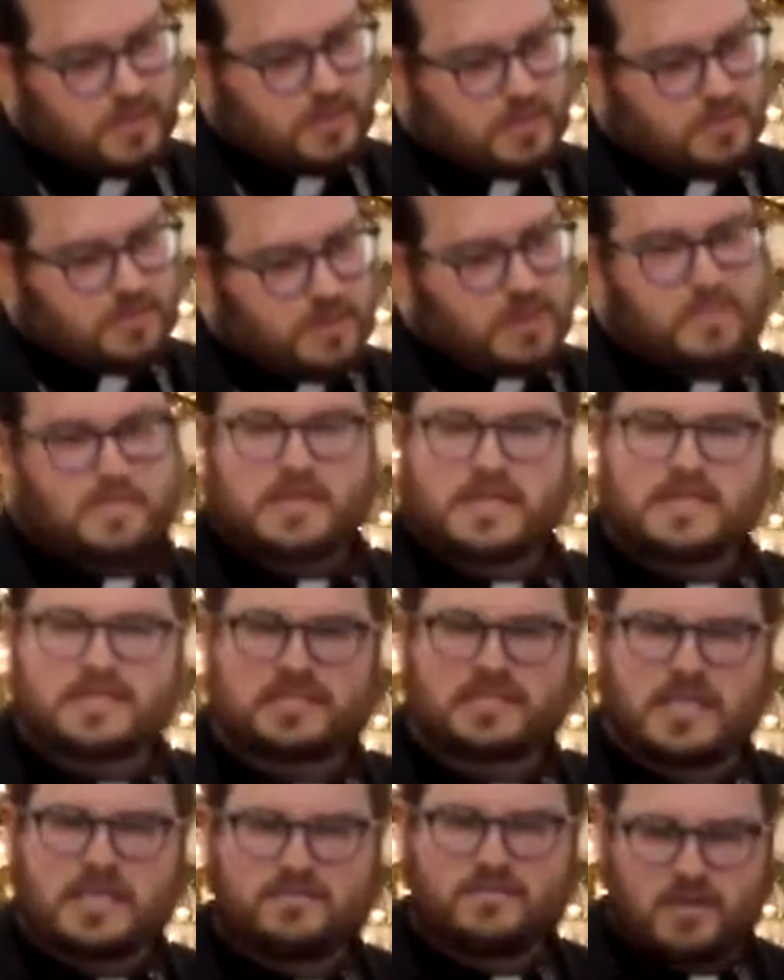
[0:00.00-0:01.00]
But it means
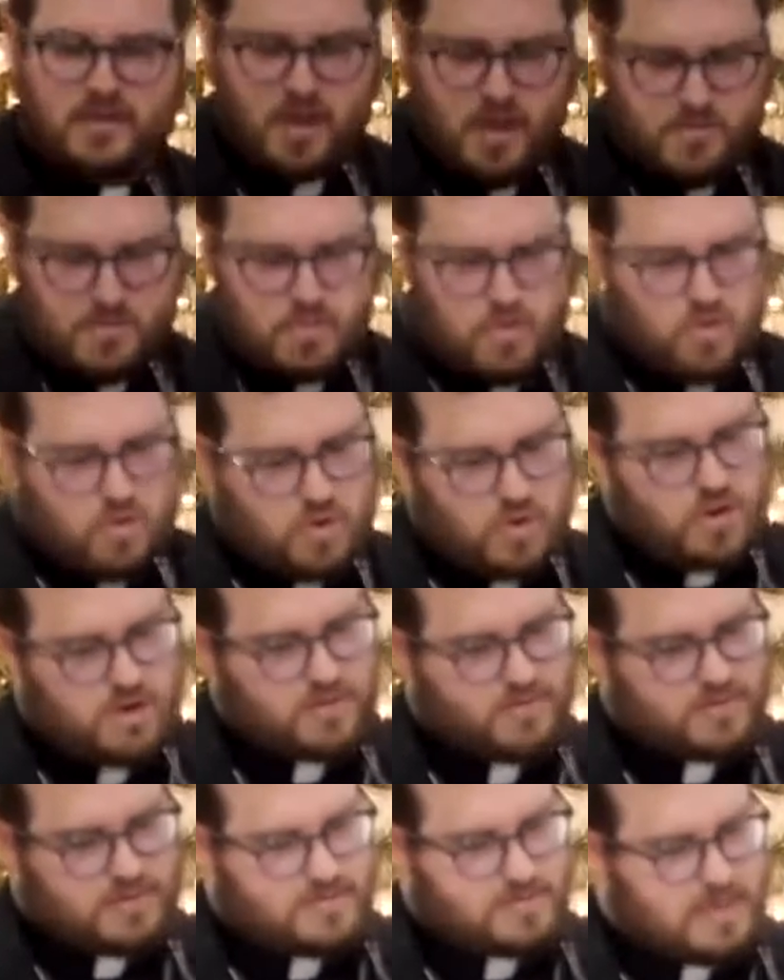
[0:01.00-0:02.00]
even more
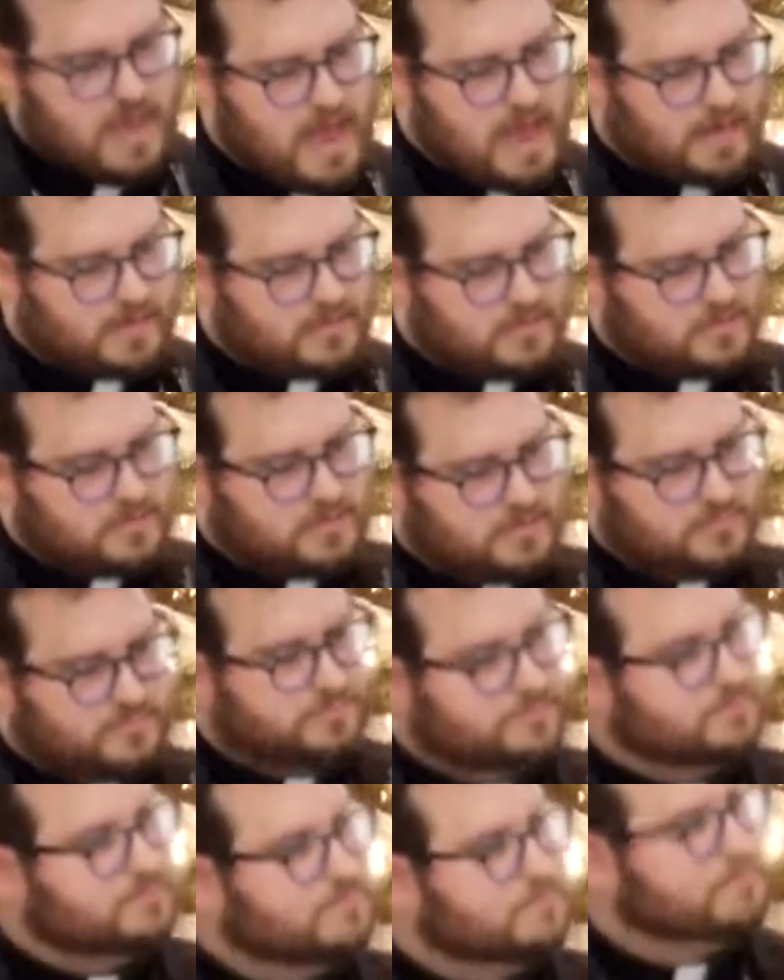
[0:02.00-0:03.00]
than that.
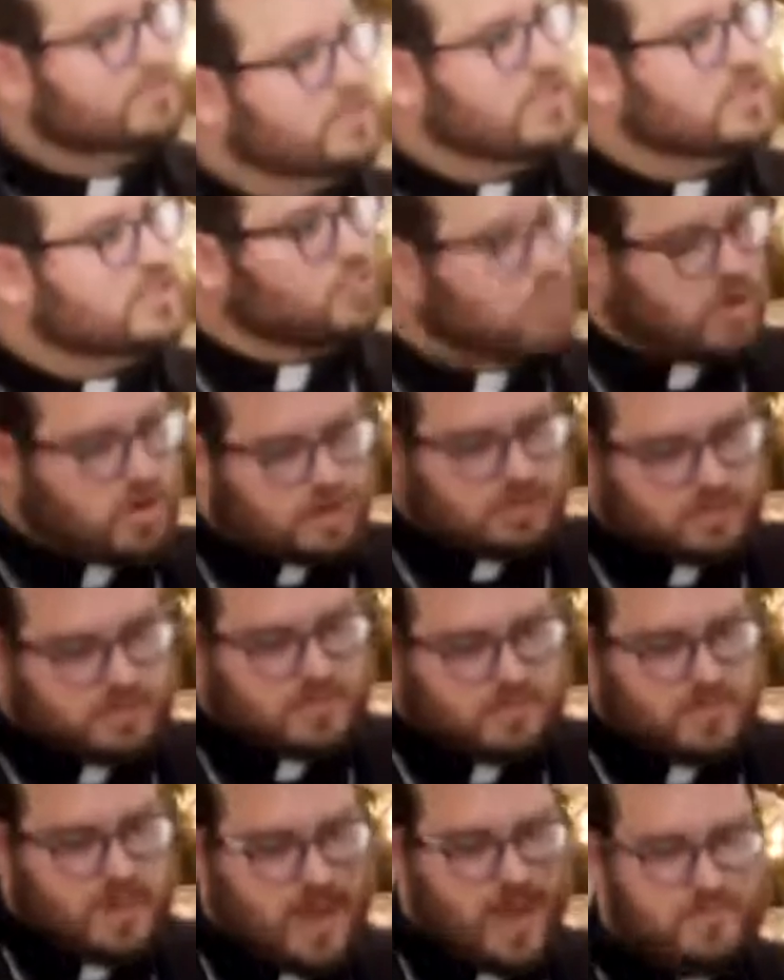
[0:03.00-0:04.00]
These words in
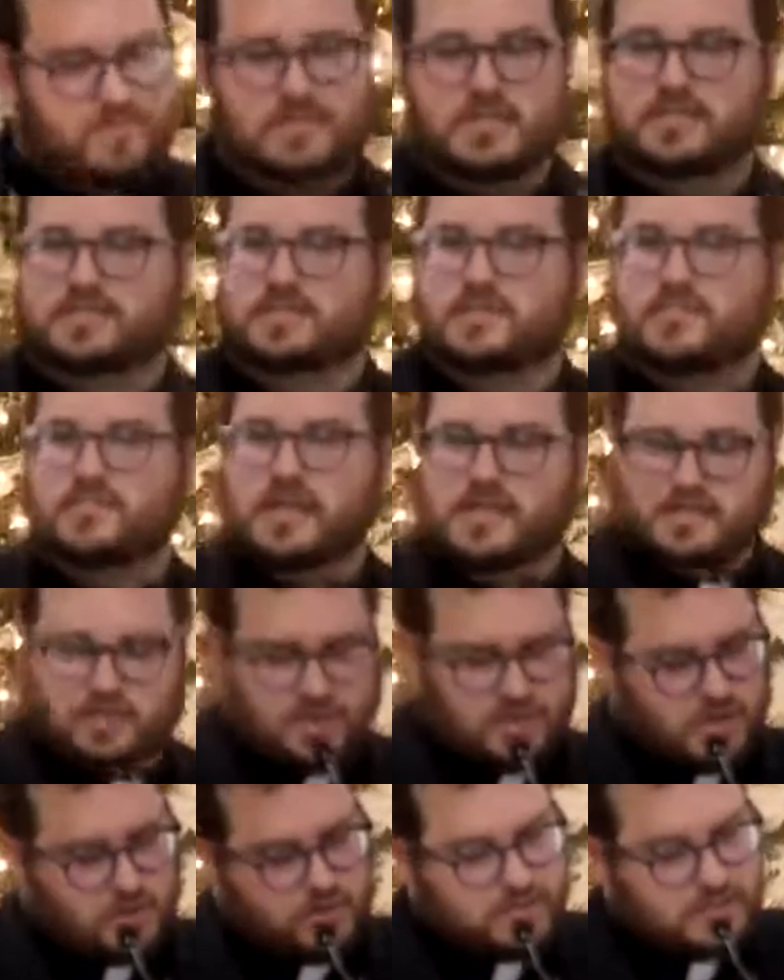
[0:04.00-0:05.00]
baptism, they
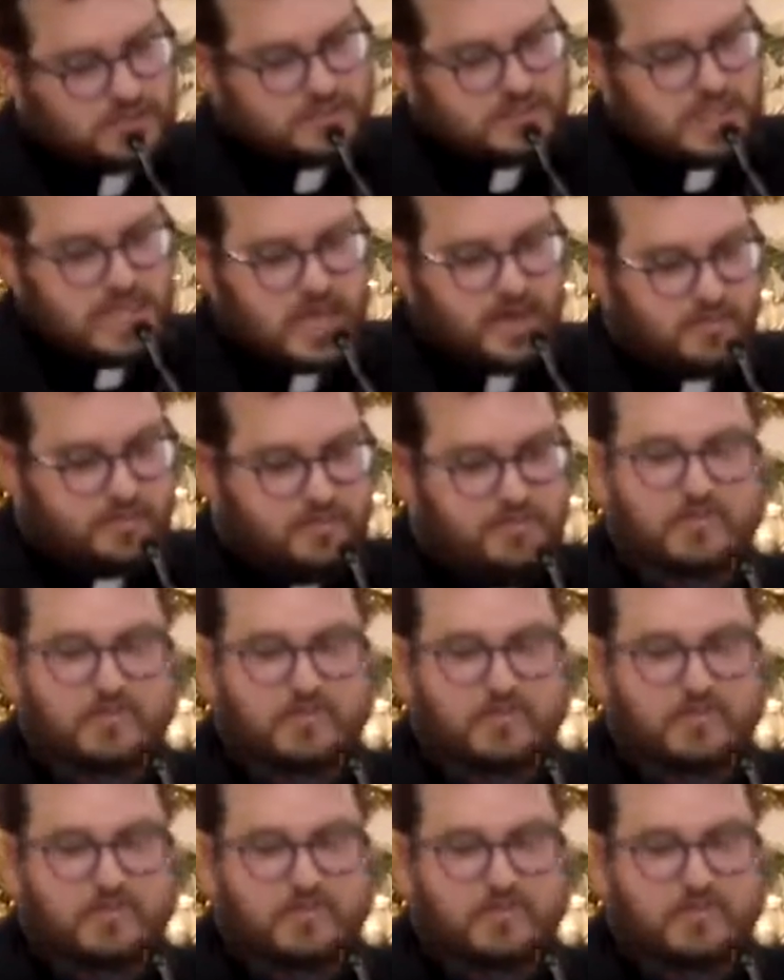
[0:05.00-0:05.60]
denote a death.